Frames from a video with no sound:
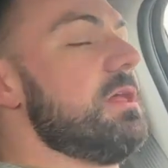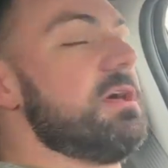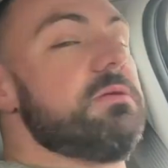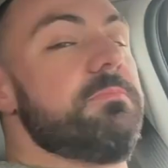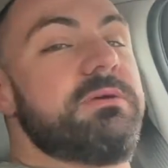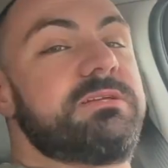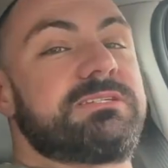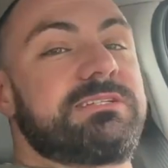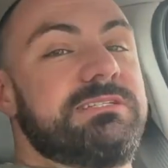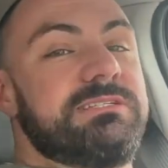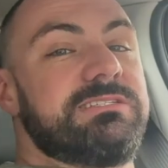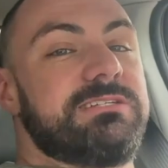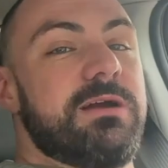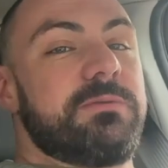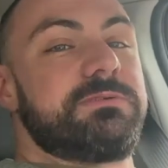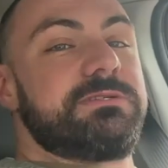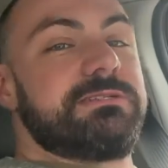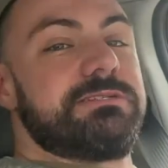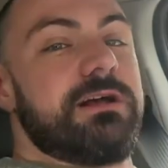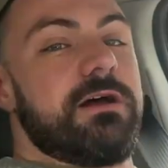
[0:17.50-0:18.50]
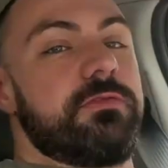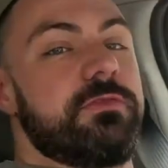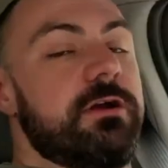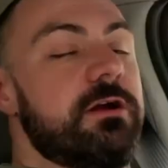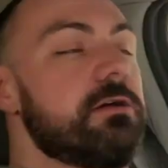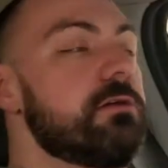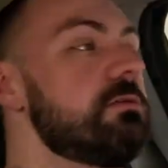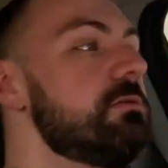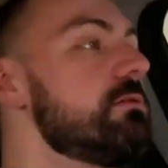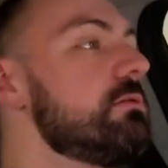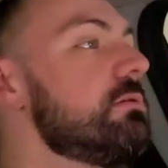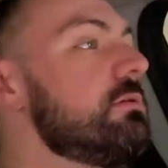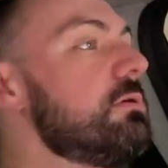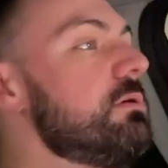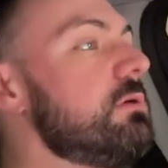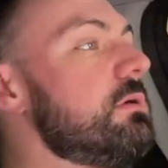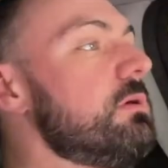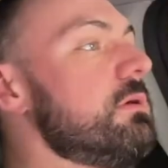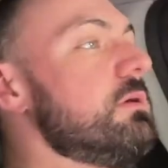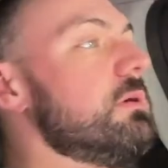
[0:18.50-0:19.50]
misconceptions out there,
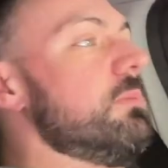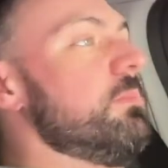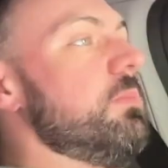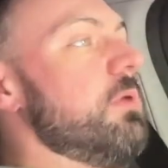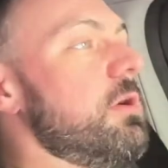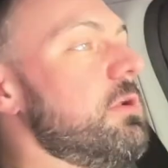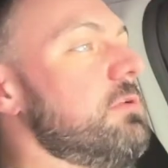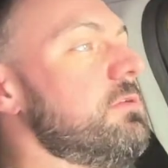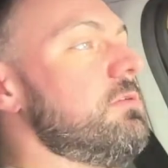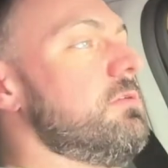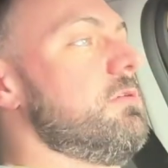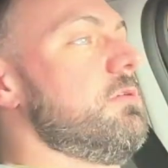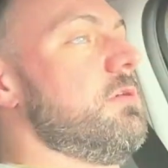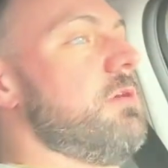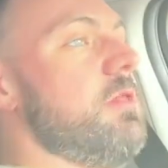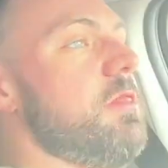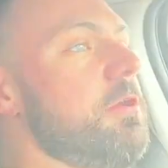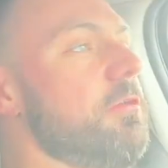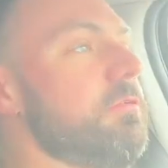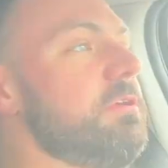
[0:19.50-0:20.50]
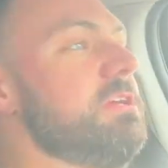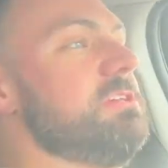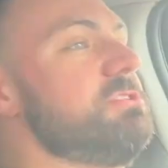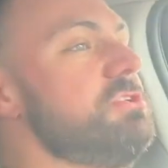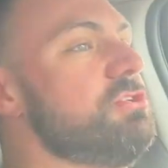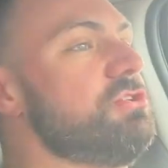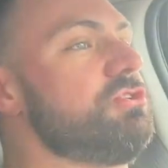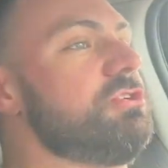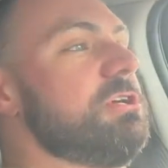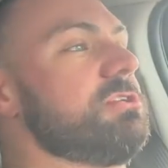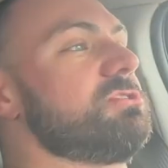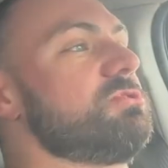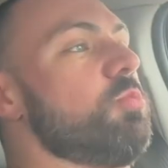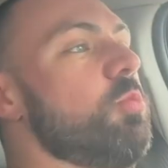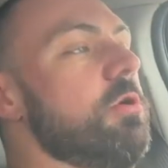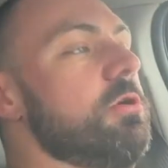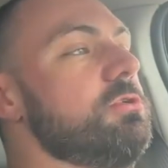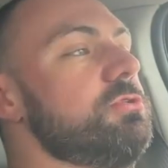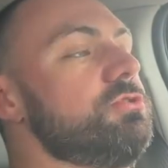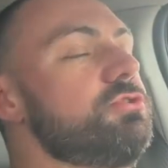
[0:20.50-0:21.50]
but there isn't just
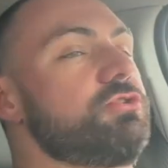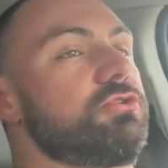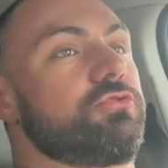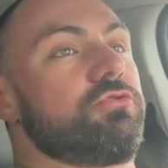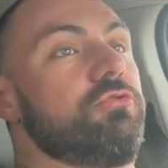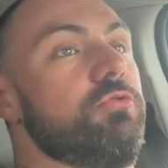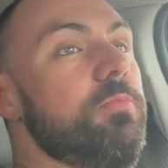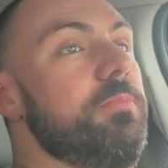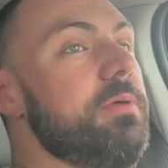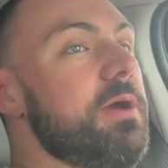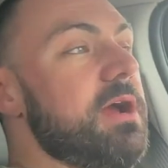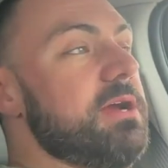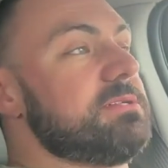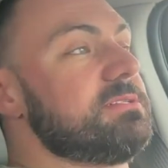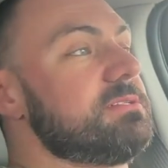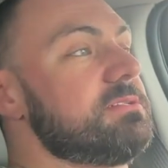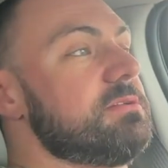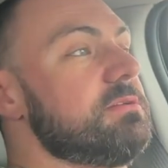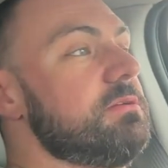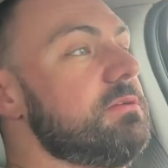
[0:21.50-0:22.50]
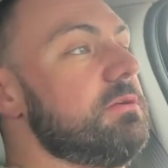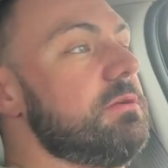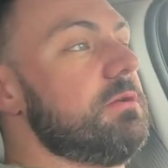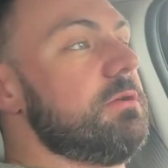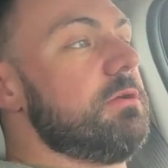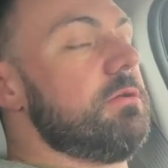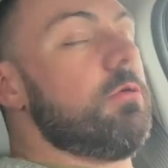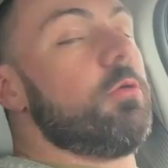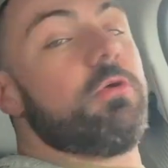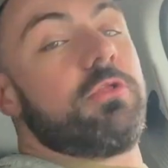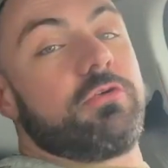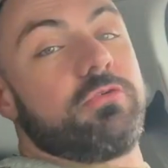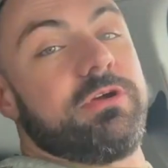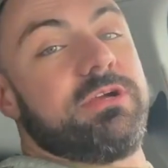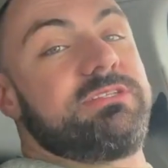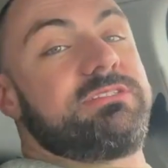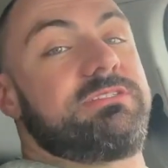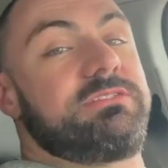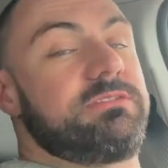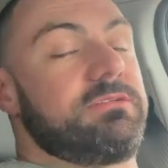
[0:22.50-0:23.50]
one true best. Well, there
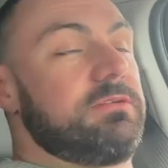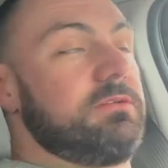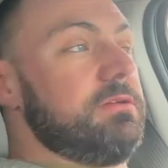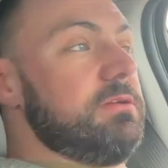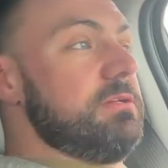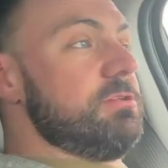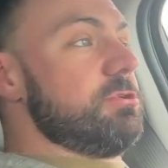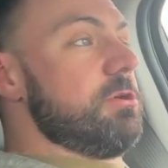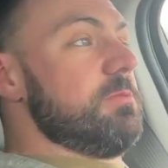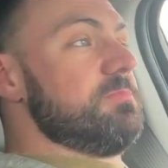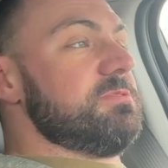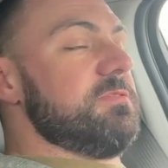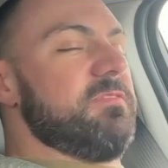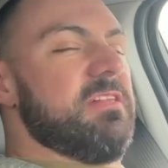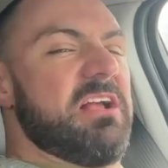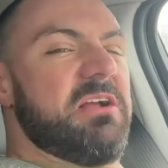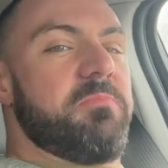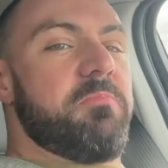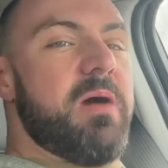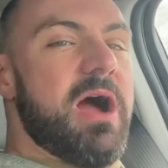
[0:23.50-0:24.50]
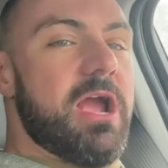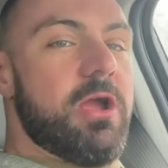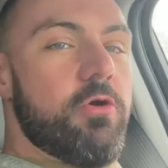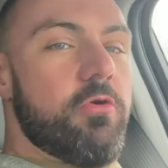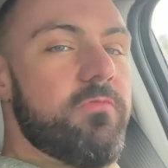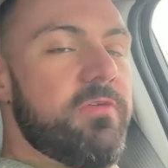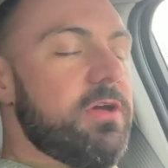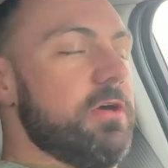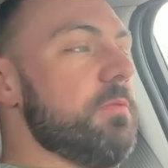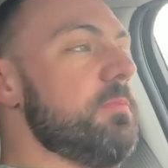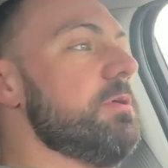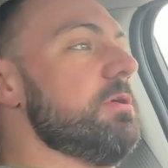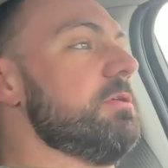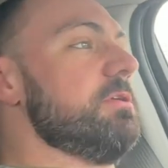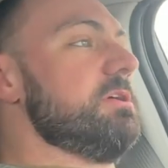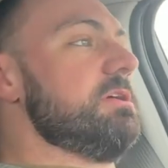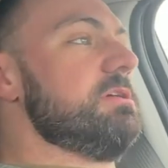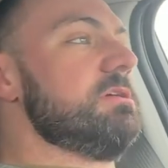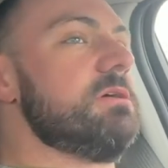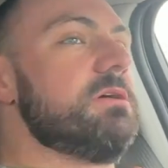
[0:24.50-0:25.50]
is, in terms of like
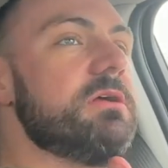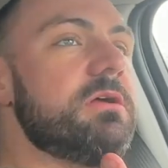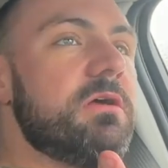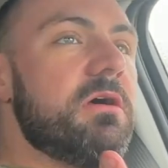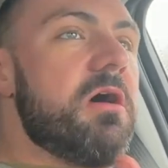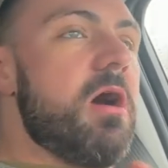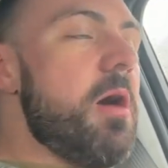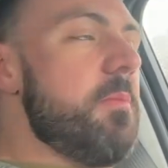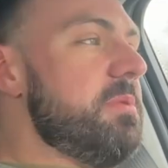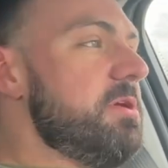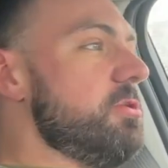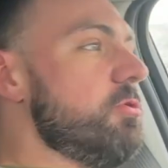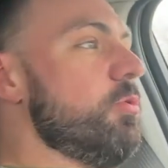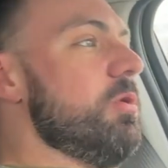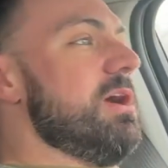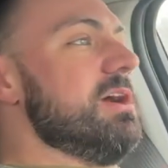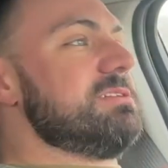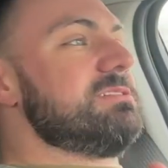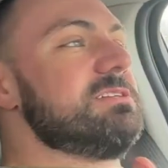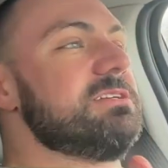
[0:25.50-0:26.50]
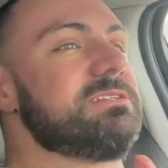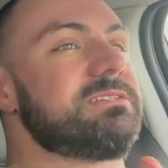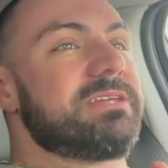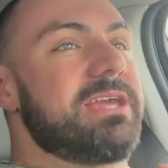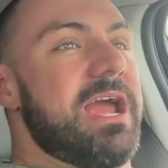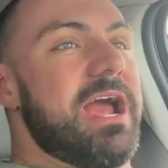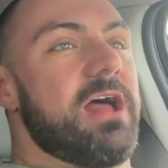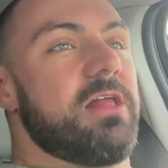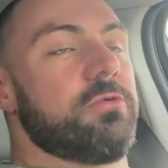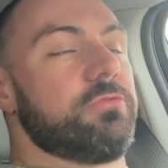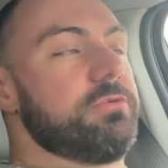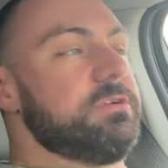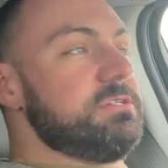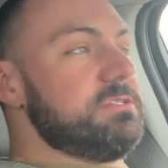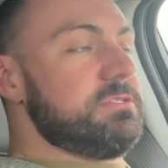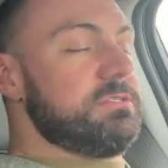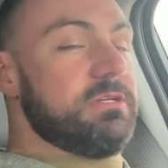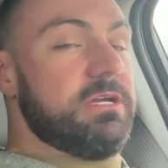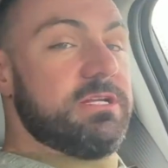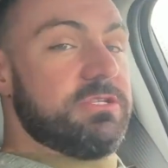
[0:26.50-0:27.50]
bioavailability, amino acids,
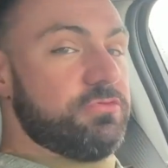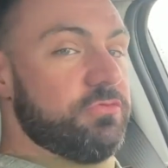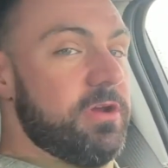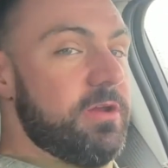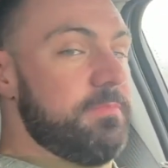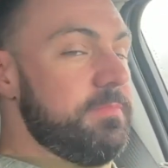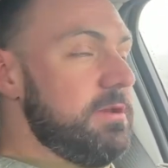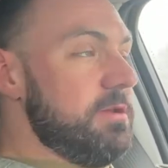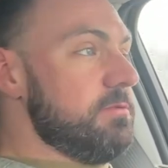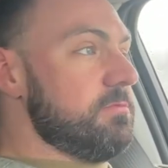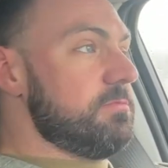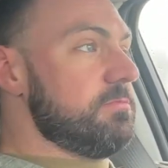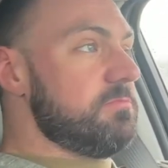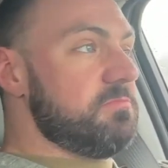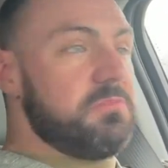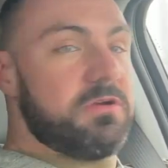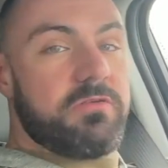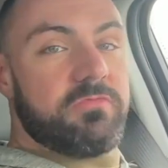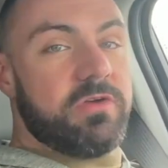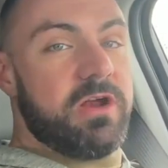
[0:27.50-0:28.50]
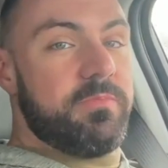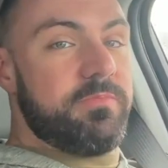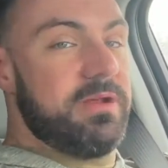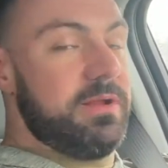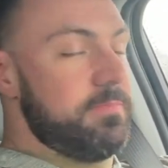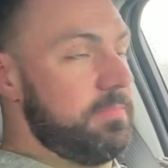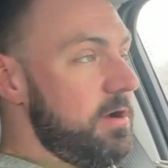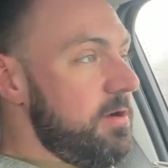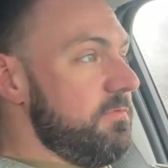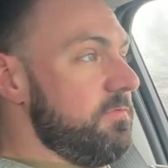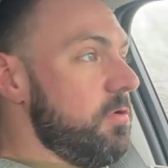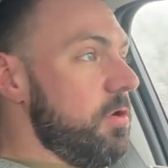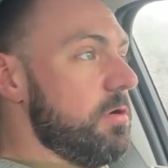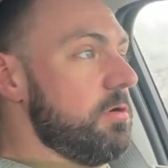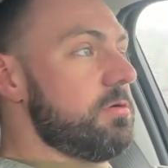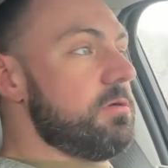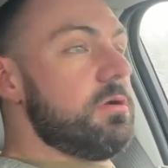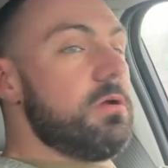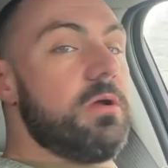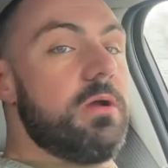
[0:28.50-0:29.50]
calories, it's red meat by far.
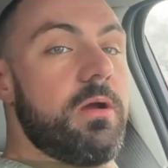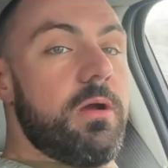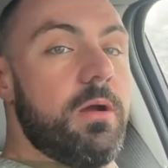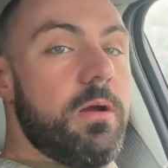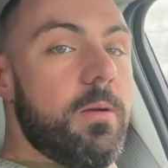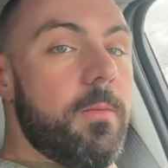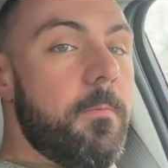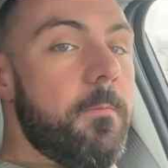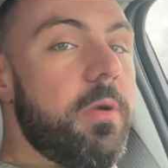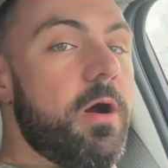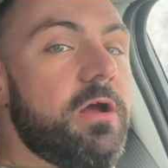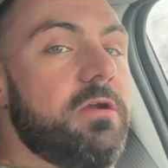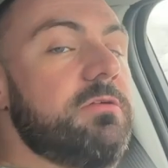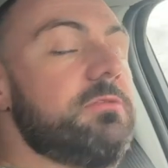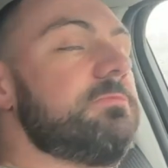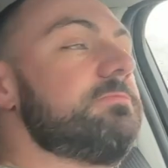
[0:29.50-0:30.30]
But